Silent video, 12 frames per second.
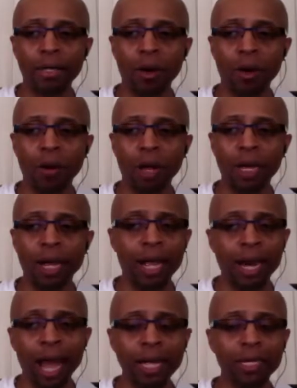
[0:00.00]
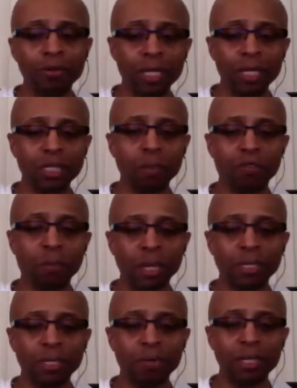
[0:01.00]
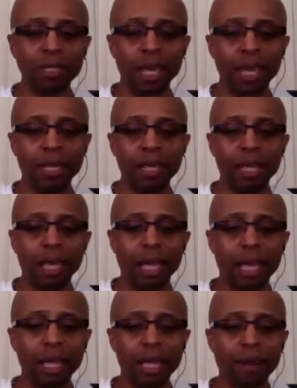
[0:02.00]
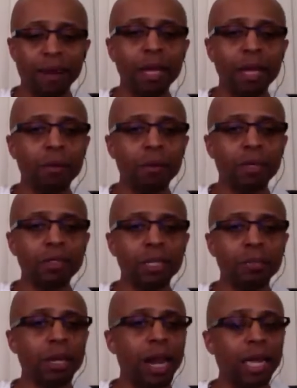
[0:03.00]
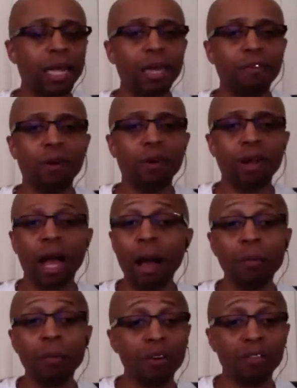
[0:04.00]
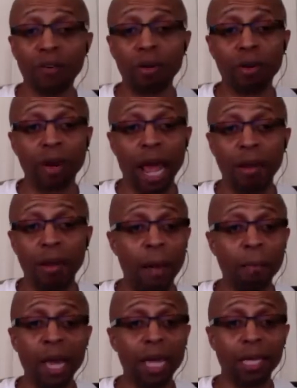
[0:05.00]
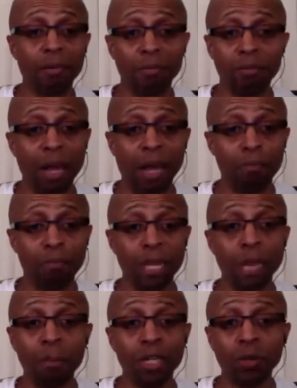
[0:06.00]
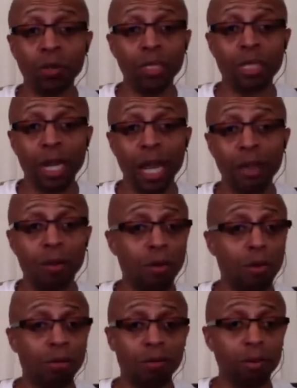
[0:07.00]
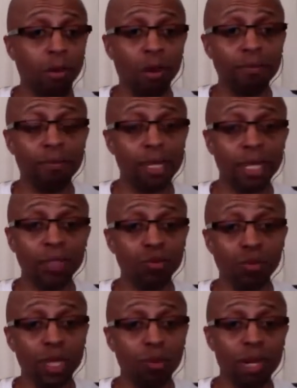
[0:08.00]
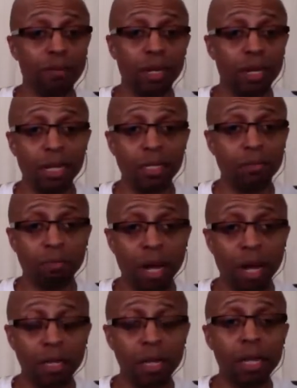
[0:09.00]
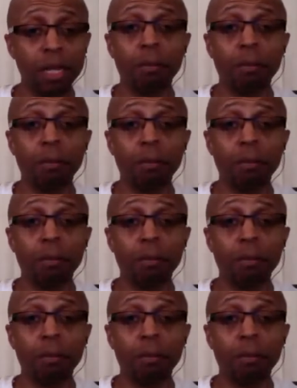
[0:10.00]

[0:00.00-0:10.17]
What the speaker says: and I can really speak for myself. Is that if I come across something that I can't figure out, I'm going to figure it out. I might not be able to do it today or even this week or even this month.